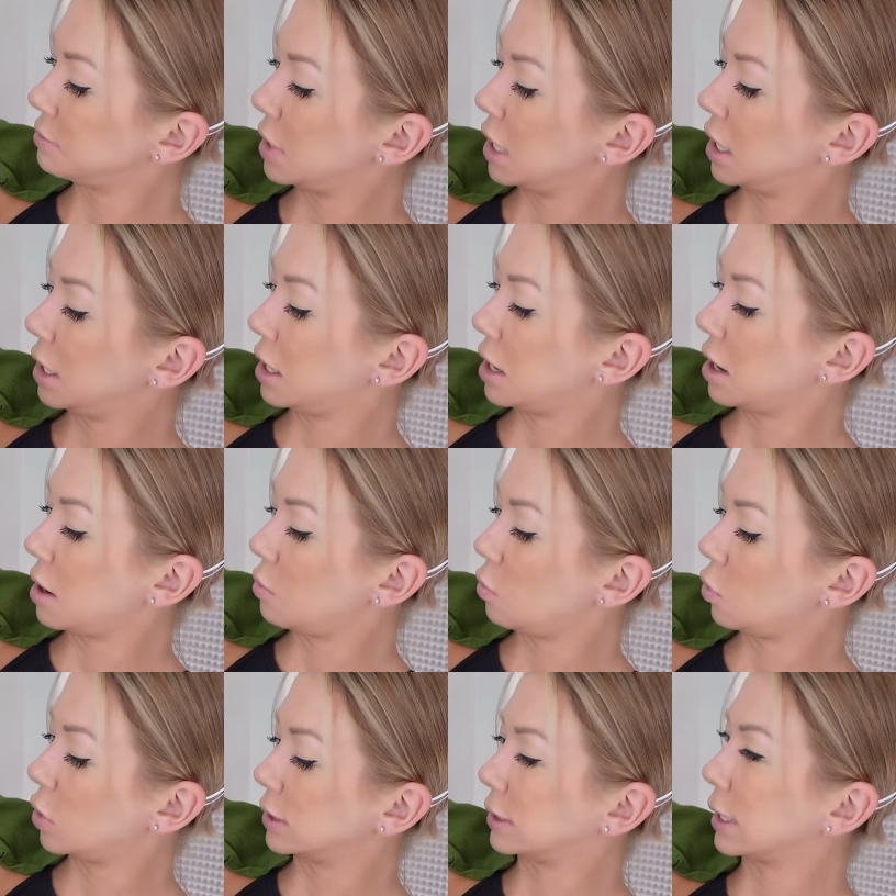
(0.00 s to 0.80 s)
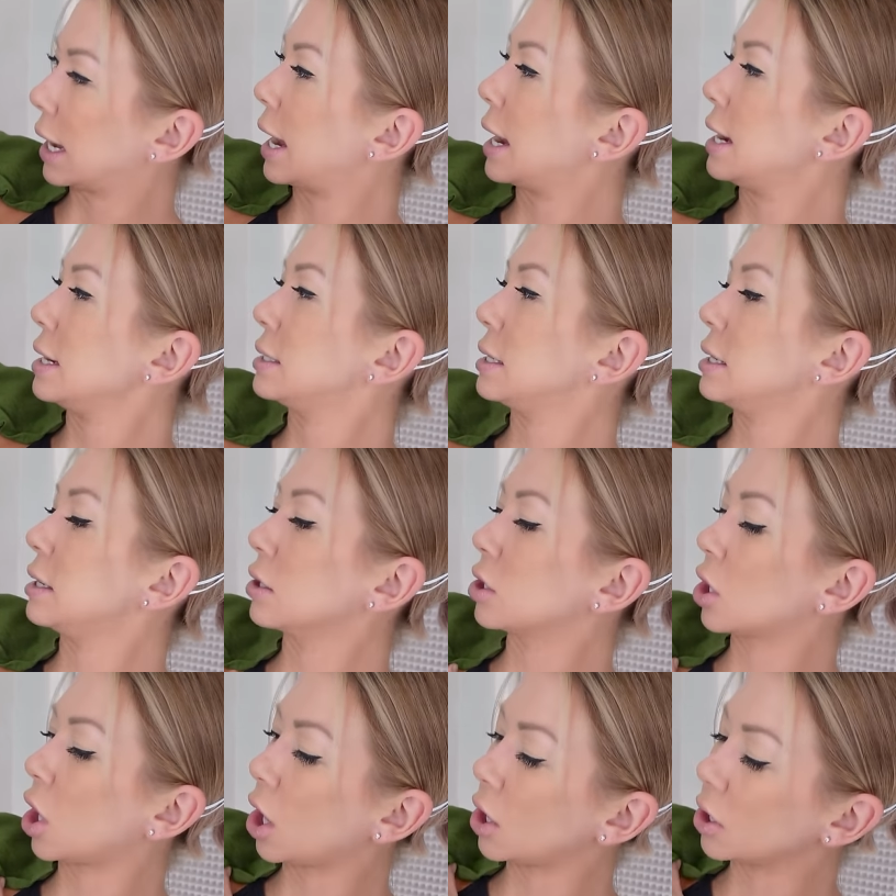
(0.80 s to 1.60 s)
medium was
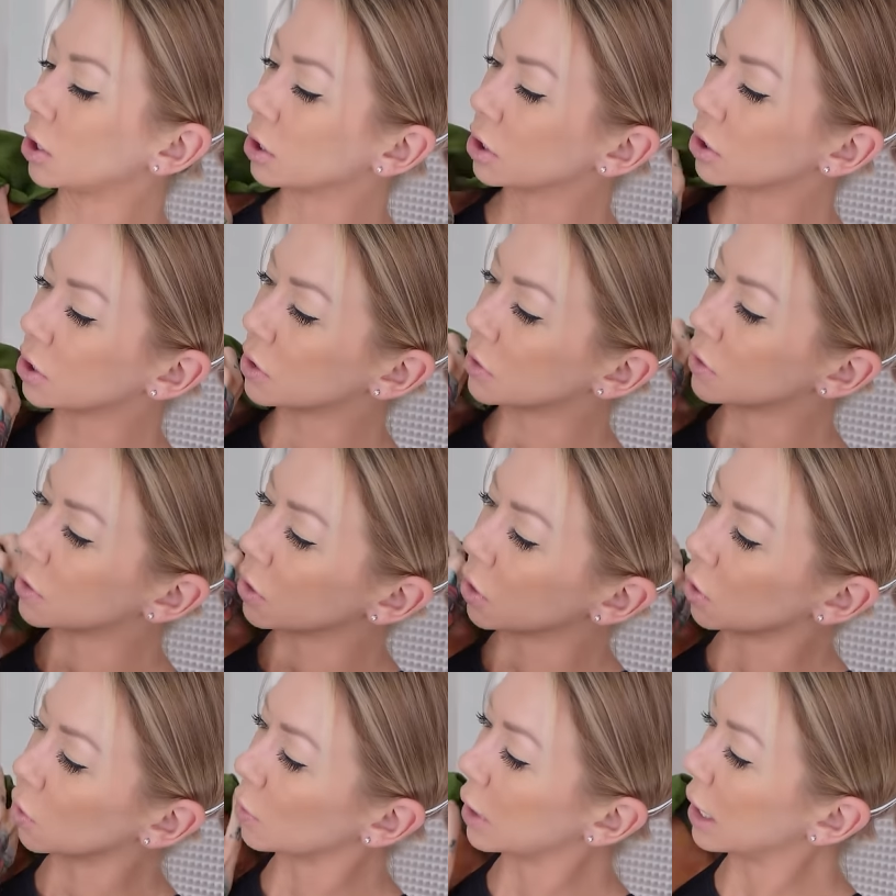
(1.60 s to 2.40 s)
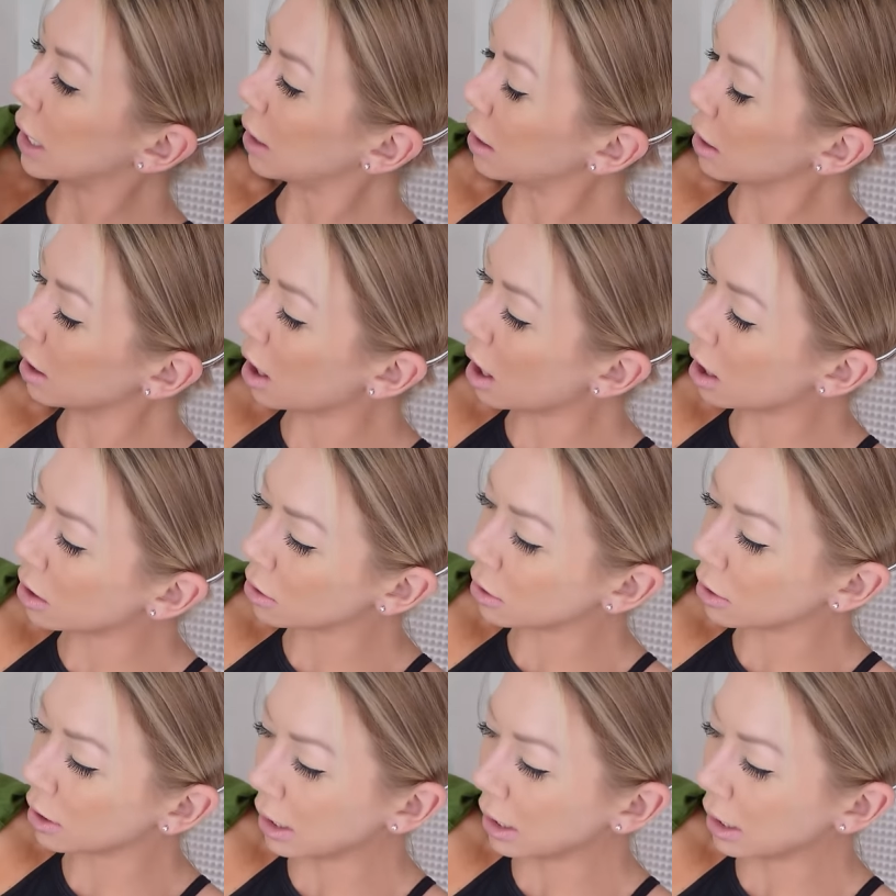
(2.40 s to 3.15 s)
$18. The green color